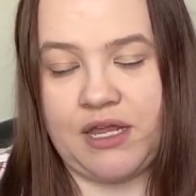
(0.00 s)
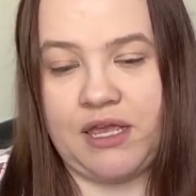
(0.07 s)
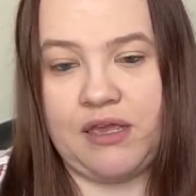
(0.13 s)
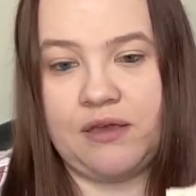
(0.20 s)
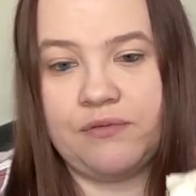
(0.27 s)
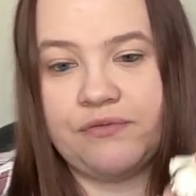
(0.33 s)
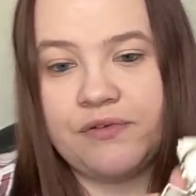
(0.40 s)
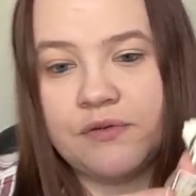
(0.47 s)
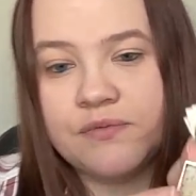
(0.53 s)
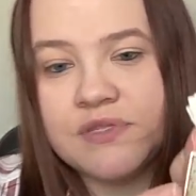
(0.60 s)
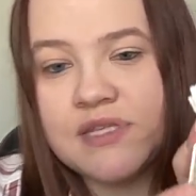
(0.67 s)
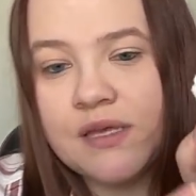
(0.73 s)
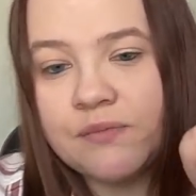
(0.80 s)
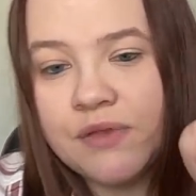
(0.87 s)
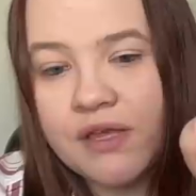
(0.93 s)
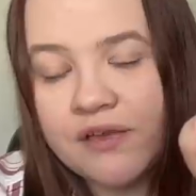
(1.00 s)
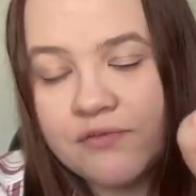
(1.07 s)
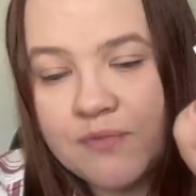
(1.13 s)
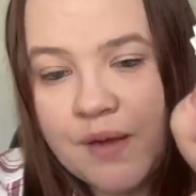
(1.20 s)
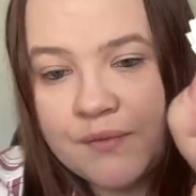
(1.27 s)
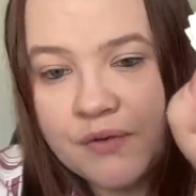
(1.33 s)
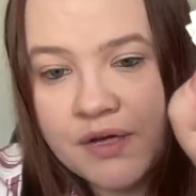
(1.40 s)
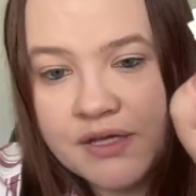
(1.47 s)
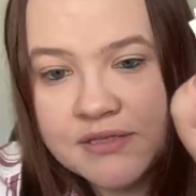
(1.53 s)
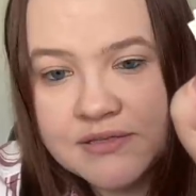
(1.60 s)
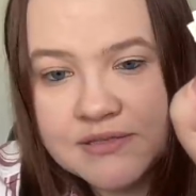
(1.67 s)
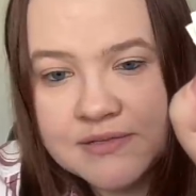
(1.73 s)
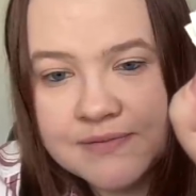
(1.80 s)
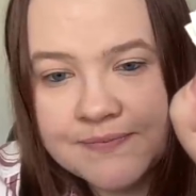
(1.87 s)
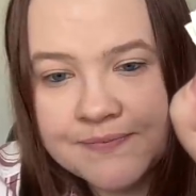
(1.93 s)
keep from Sampling of
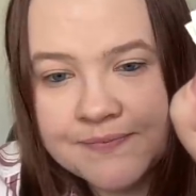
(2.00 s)
Memories.